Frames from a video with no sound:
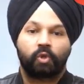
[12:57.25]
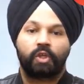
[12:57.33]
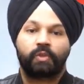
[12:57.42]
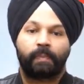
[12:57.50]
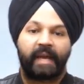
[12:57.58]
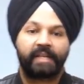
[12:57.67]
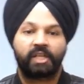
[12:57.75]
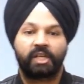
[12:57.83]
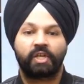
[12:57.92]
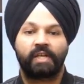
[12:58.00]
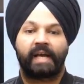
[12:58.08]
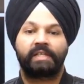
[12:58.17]
So space
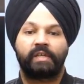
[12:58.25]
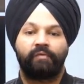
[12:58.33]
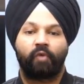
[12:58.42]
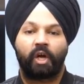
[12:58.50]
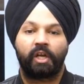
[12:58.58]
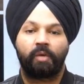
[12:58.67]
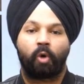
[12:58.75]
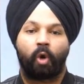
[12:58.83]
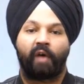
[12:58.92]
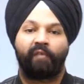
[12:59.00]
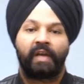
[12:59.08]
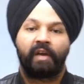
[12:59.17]
station has the volume
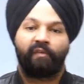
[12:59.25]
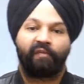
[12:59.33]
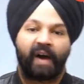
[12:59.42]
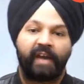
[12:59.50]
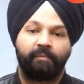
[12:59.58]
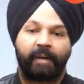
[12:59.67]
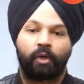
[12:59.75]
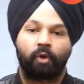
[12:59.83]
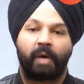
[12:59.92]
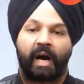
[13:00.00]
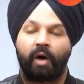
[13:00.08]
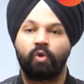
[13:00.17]
of 5
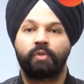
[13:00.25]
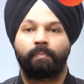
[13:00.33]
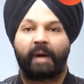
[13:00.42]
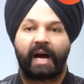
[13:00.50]
bedroom house.